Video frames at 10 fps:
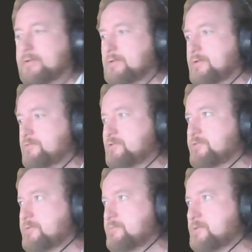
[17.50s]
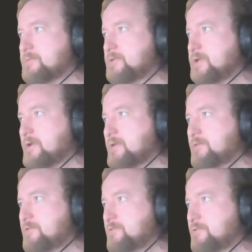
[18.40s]
let's just jump into the
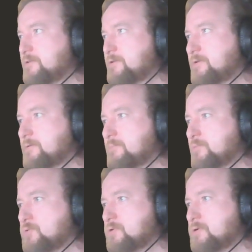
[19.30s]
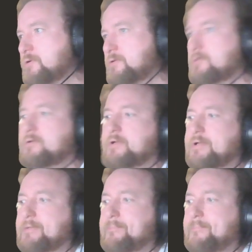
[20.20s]
analysis board.
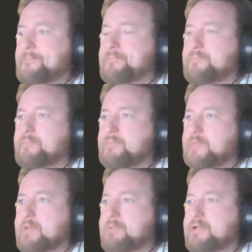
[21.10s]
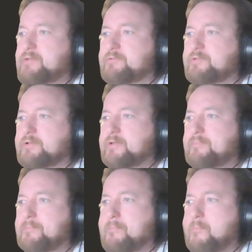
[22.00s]
Played as Sicilian.
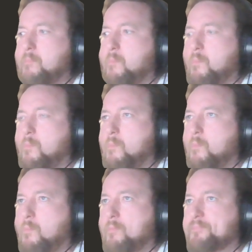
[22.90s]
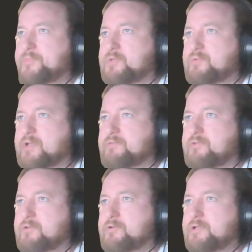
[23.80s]
This was against a
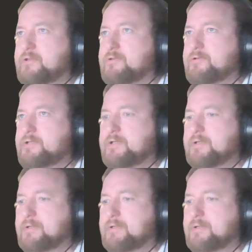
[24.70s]
1330.